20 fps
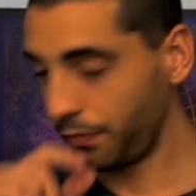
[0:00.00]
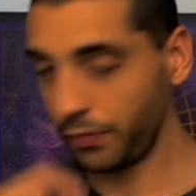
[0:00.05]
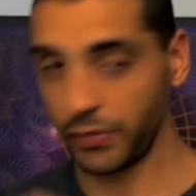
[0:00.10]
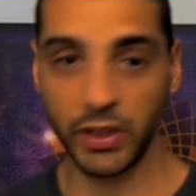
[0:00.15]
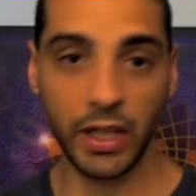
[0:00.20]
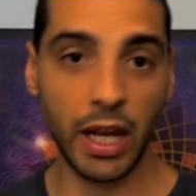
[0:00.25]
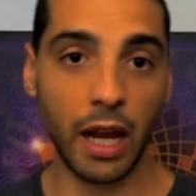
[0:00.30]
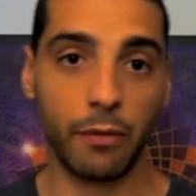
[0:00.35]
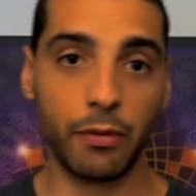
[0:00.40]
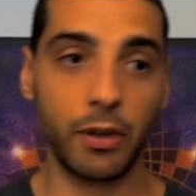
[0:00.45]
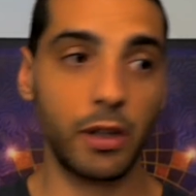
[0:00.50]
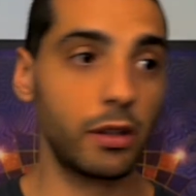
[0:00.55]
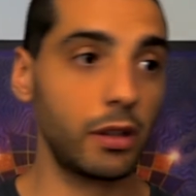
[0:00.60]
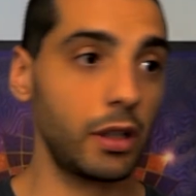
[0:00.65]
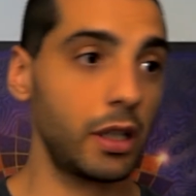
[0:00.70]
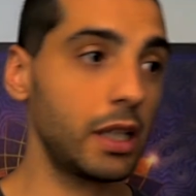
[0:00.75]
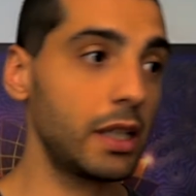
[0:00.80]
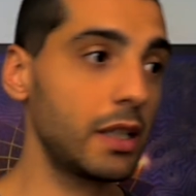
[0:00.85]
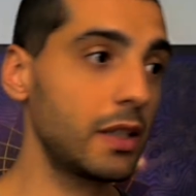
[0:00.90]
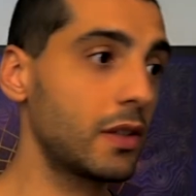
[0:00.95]
Never
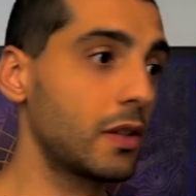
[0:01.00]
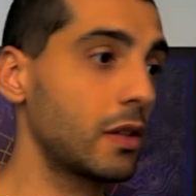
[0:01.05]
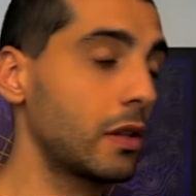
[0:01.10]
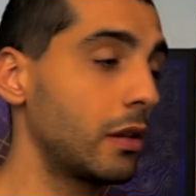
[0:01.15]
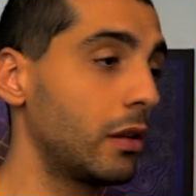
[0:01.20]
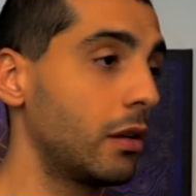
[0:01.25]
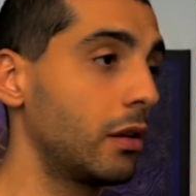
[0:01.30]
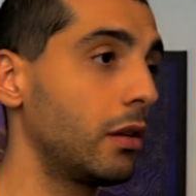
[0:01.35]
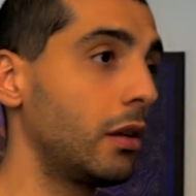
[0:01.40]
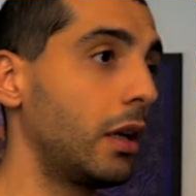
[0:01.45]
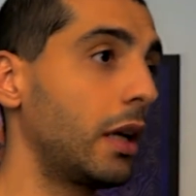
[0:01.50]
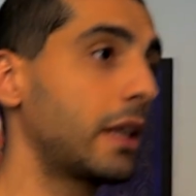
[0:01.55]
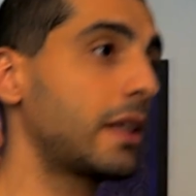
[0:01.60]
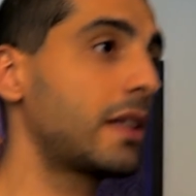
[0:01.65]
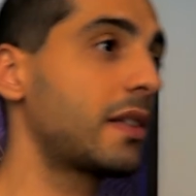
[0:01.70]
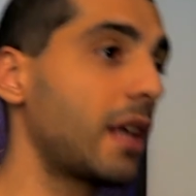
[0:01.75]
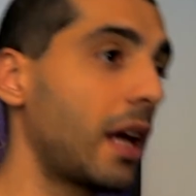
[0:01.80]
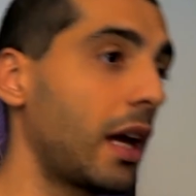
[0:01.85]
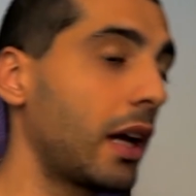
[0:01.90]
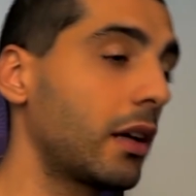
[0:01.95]
is like
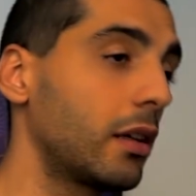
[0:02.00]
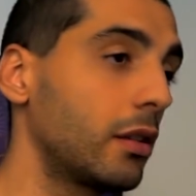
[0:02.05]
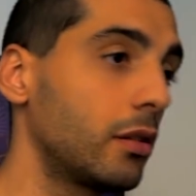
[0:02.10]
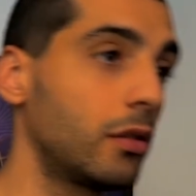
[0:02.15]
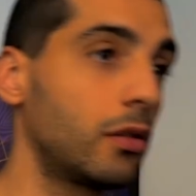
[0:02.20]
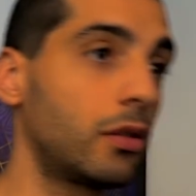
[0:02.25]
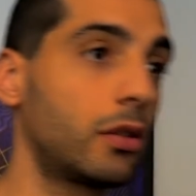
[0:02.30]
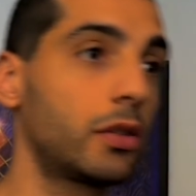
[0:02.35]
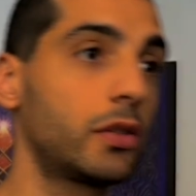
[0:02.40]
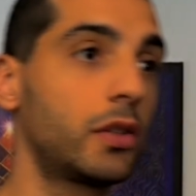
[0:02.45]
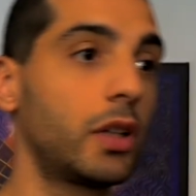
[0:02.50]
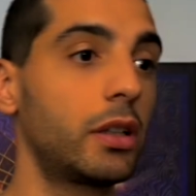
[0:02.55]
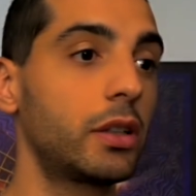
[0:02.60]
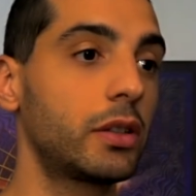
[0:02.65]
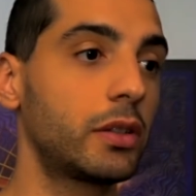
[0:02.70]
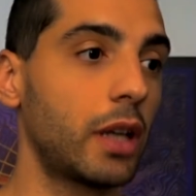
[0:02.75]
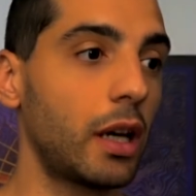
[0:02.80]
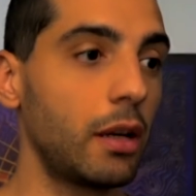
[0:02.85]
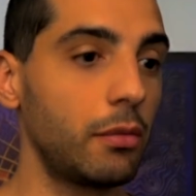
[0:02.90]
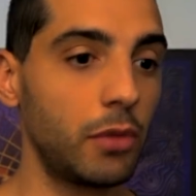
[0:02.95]
second or
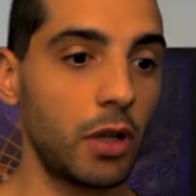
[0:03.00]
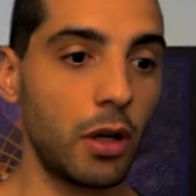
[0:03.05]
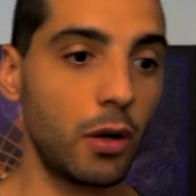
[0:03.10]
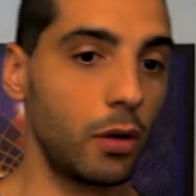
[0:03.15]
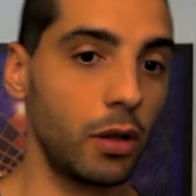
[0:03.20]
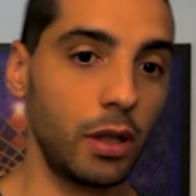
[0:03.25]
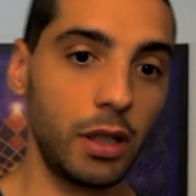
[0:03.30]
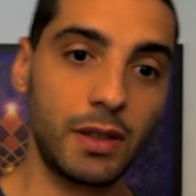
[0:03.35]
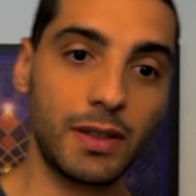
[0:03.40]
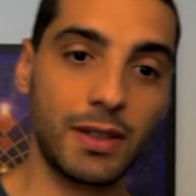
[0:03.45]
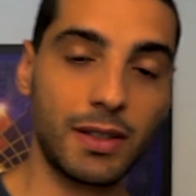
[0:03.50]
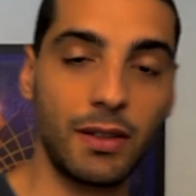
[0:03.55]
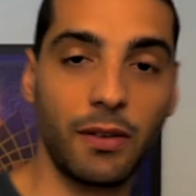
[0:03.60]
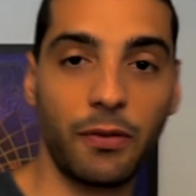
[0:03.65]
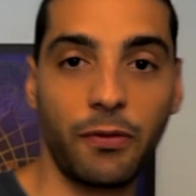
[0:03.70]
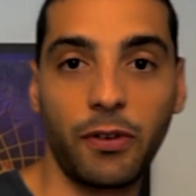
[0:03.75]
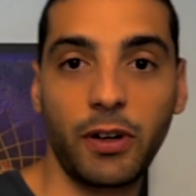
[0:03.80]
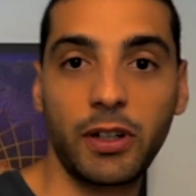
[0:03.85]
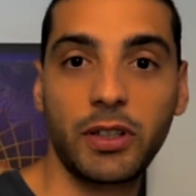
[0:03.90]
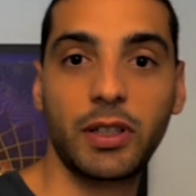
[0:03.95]
third time, no, it's the
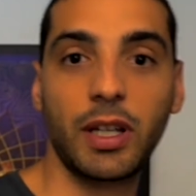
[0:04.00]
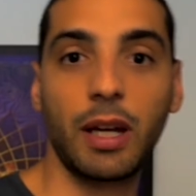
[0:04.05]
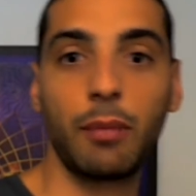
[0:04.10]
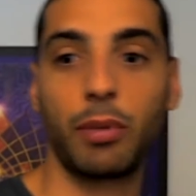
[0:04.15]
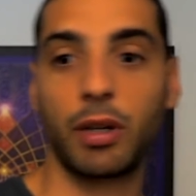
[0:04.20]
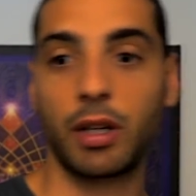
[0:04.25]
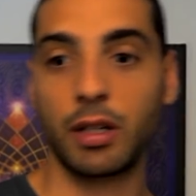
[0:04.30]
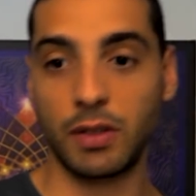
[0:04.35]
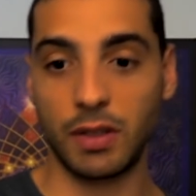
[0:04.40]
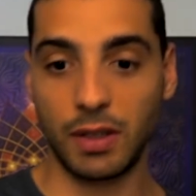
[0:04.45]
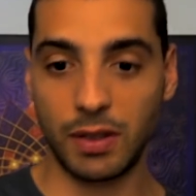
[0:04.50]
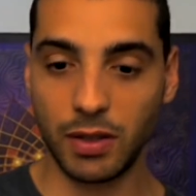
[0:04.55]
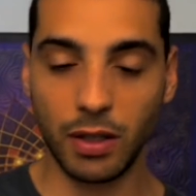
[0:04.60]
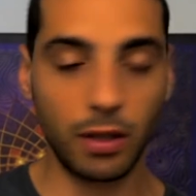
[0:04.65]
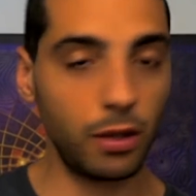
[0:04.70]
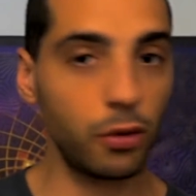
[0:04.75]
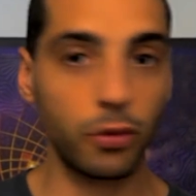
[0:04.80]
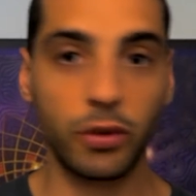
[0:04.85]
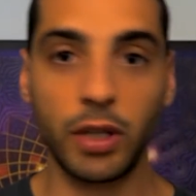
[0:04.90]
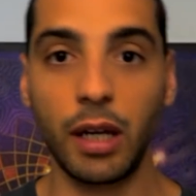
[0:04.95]
first time, because it's a
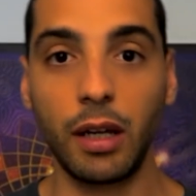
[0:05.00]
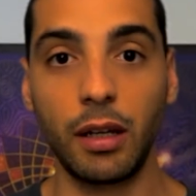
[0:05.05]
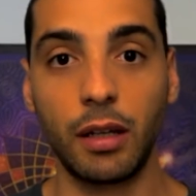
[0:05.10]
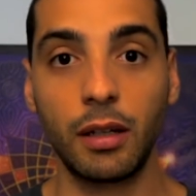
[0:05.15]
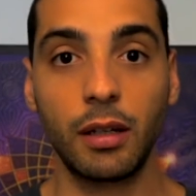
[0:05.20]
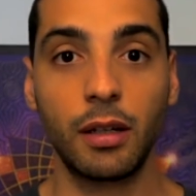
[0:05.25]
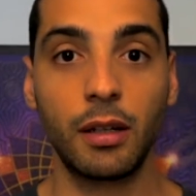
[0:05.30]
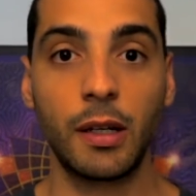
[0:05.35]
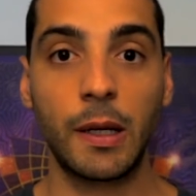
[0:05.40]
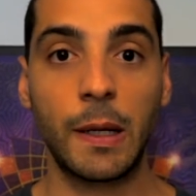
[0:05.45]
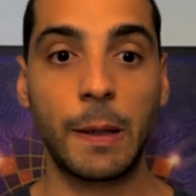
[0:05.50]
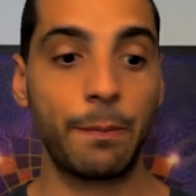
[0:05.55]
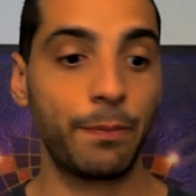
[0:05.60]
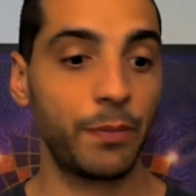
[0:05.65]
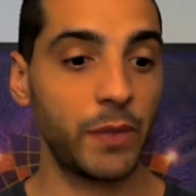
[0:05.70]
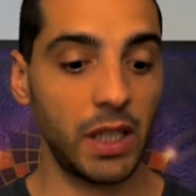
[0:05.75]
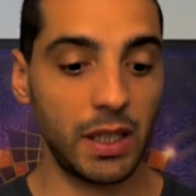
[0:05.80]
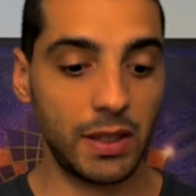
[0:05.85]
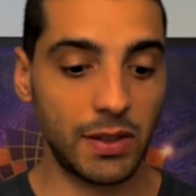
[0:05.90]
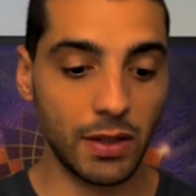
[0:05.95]
new day,
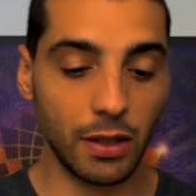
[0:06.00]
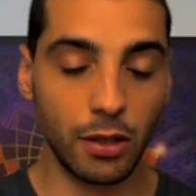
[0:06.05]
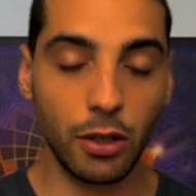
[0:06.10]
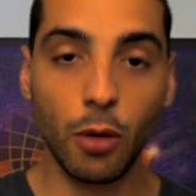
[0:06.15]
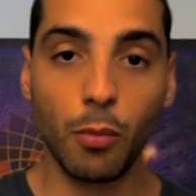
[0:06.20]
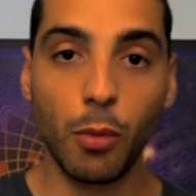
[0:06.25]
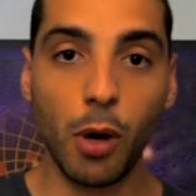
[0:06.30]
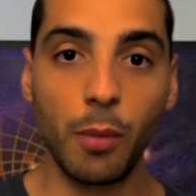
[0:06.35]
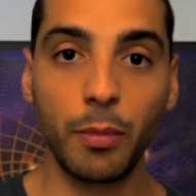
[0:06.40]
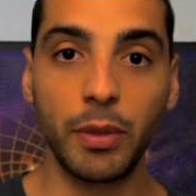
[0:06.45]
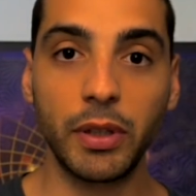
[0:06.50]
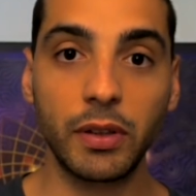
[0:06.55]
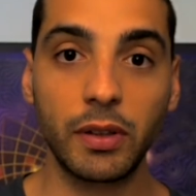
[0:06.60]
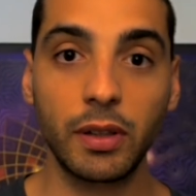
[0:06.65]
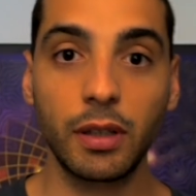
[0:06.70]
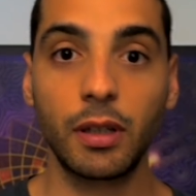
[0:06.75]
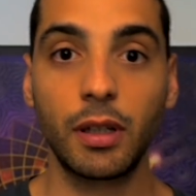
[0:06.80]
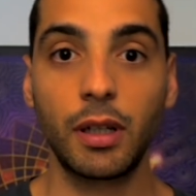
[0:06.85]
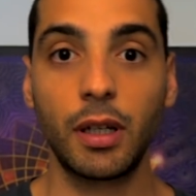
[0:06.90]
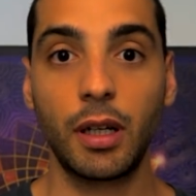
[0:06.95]
it's a new moment.
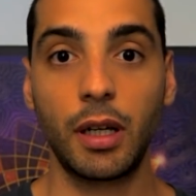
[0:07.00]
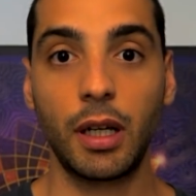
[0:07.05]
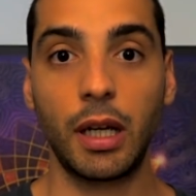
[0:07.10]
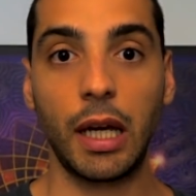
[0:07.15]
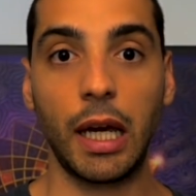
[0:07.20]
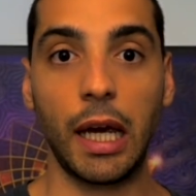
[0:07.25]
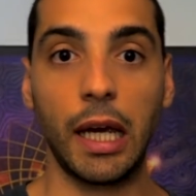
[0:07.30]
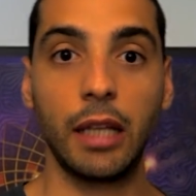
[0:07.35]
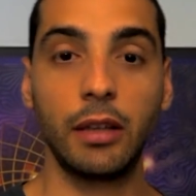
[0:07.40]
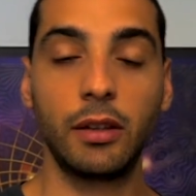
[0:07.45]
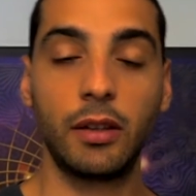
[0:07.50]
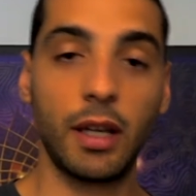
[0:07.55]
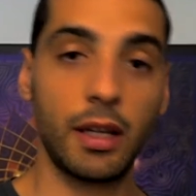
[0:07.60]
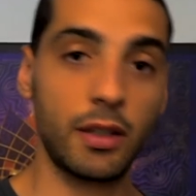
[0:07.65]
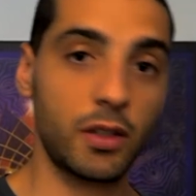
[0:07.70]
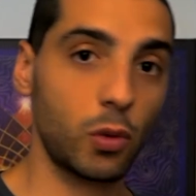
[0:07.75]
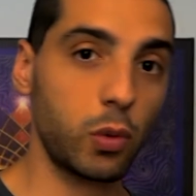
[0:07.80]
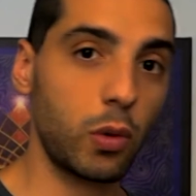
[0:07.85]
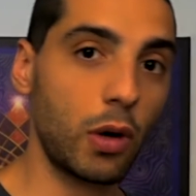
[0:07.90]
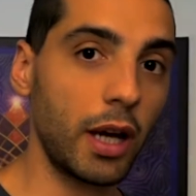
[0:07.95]
And
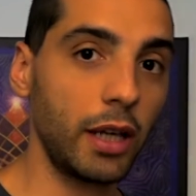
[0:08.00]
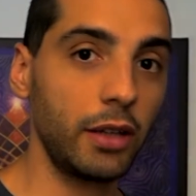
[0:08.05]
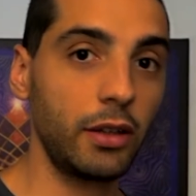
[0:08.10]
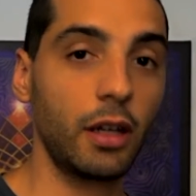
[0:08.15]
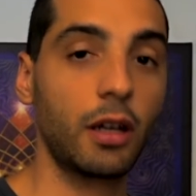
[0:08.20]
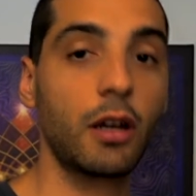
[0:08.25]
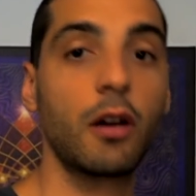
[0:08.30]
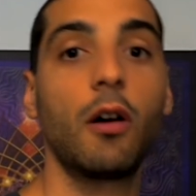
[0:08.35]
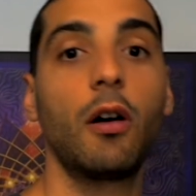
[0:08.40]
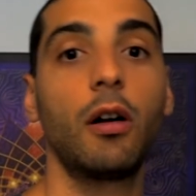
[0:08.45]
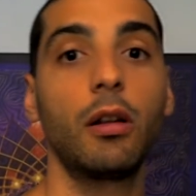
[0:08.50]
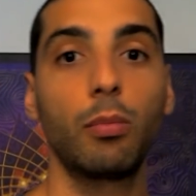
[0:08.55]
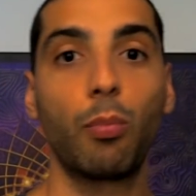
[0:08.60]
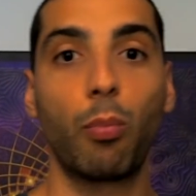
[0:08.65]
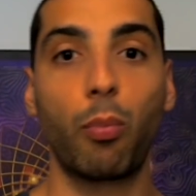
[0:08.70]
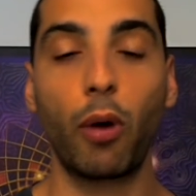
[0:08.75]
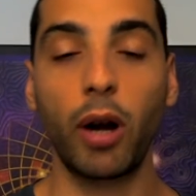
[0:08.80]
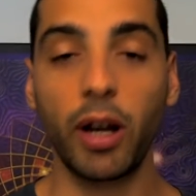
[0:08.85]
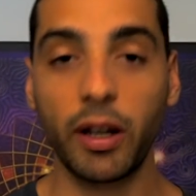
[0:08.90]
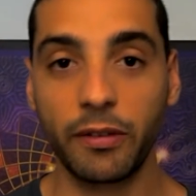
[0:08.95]
that's why they call
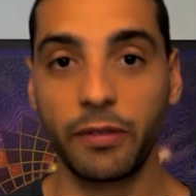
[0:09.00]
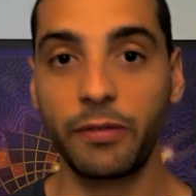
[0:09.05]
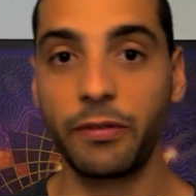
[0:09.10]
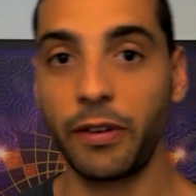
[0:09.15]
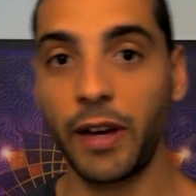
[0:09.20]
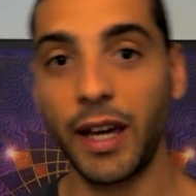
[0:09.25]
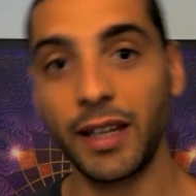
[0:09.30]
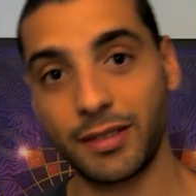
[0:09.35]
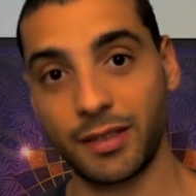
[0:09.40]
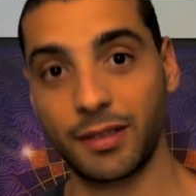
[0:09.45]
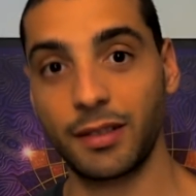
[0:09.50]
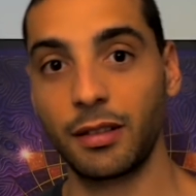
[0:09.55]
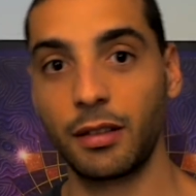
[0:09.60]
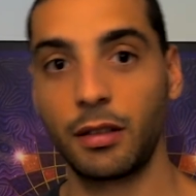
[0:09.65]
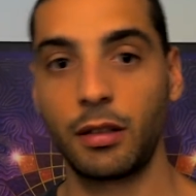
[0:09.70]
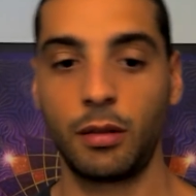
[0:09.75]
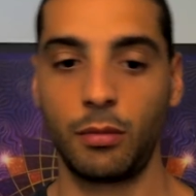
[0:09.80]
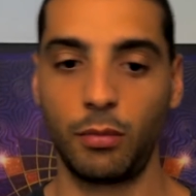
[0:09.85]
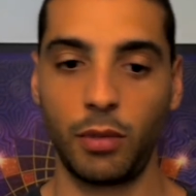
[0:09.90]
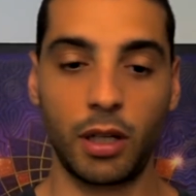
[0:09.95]
break fast,
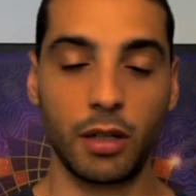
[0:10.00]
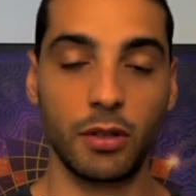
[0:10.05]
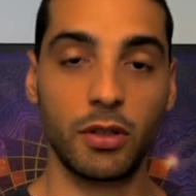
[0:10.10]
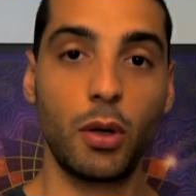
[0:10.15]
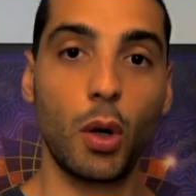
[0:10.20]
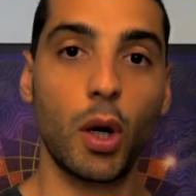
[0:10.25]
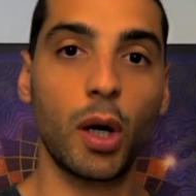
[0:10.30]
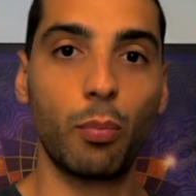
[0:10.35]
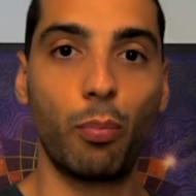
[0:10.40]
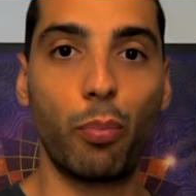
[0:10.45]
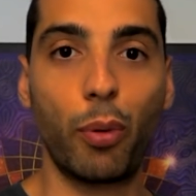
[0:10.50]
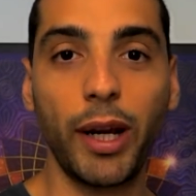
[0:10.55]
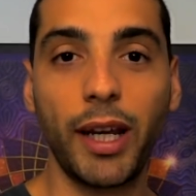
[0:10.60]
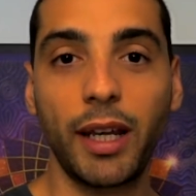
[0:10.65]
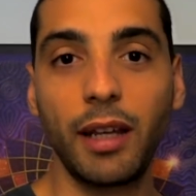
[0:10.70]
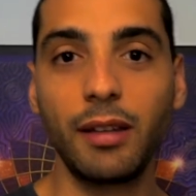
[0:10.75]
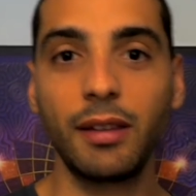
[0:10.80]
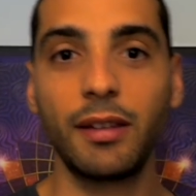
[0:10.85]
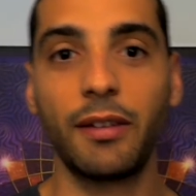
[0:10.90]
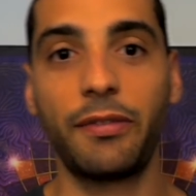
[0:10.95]
because you are
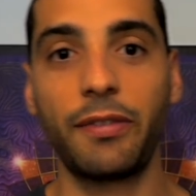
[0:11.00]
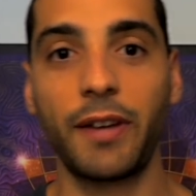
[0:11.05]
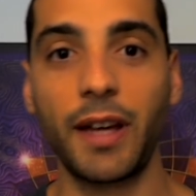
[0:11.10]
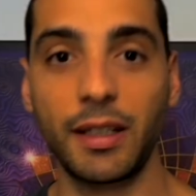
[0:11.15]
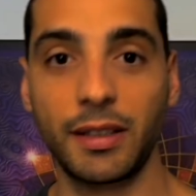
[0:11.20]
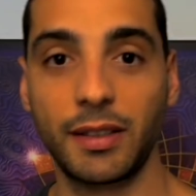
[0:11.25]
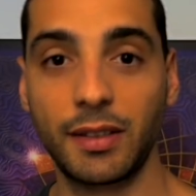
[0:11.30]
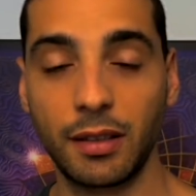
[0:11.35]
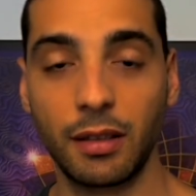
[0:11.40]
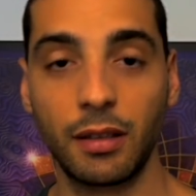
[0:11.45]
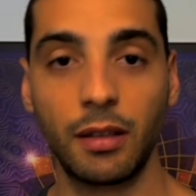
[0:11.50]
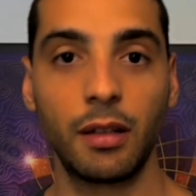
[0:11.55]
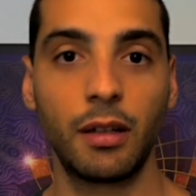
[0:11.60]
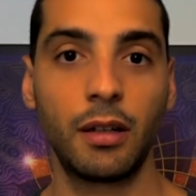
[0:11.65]
breaking the fast.